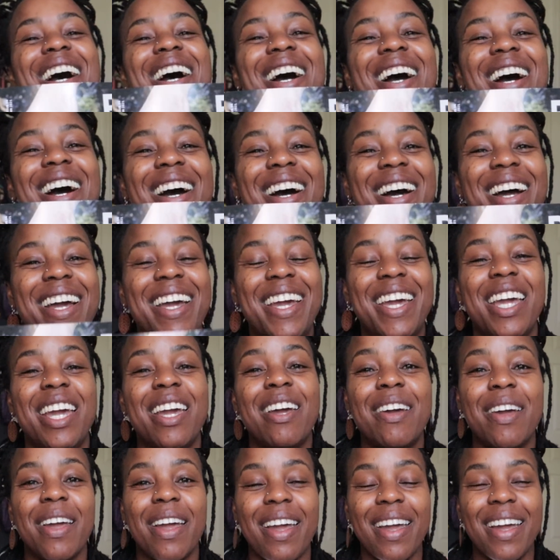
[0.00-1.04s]

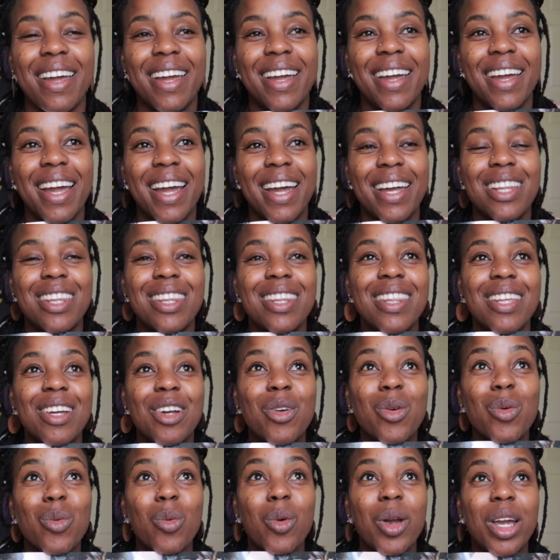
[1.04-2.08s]
I had the
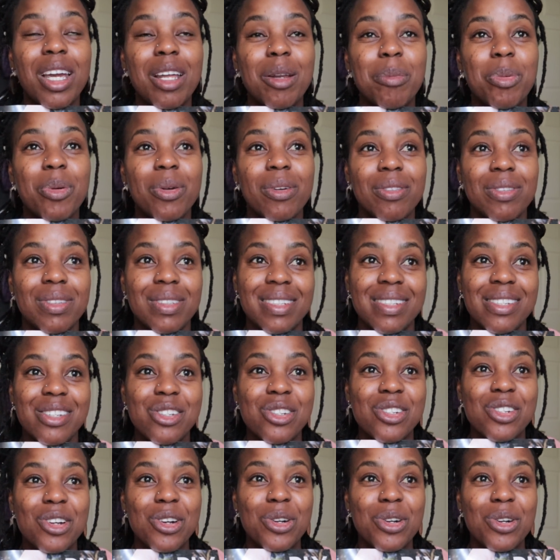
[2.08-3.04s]
great privilege